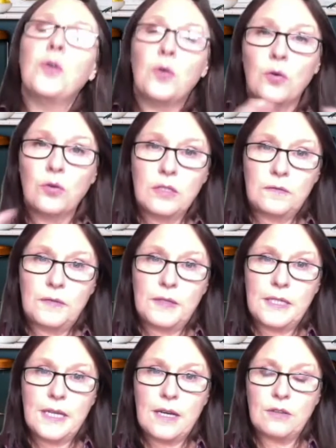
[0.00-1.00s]
all of the
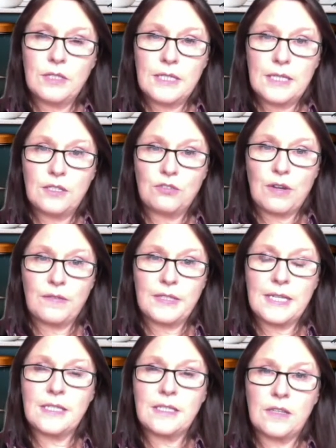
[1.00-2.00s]
videos in the Driving
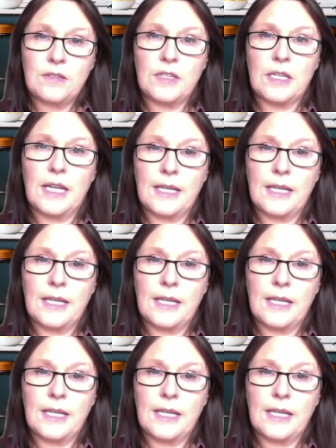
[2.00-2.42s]
Test Nerves online